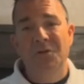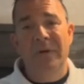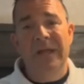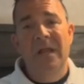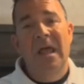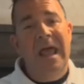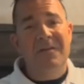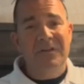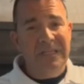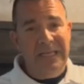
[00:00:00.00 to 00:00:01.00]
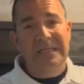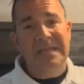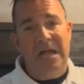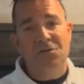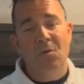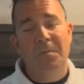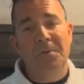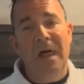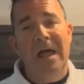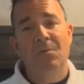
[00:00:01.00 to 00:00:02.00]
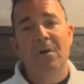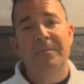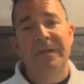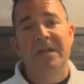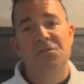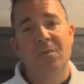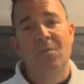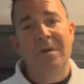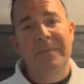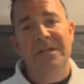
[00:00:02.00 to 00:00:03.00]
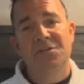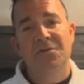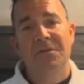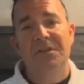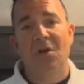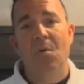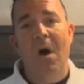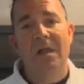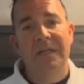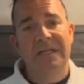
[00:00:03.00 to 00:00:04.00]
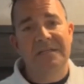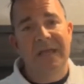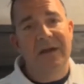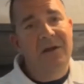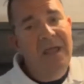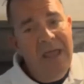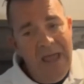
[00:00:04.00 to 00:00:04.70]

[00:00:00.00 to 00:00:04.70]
do it. Everything is actual plywood because we want to make sure that the quality's there,